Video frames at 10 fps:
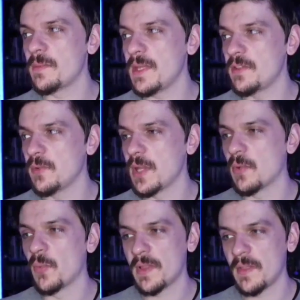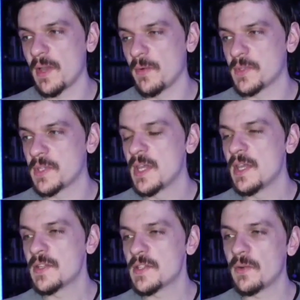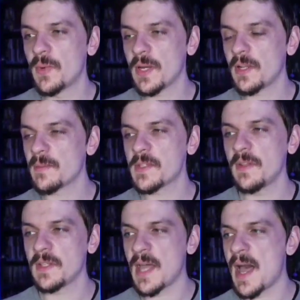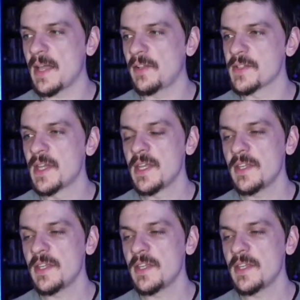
be doing with those? So when it comes to the tiles,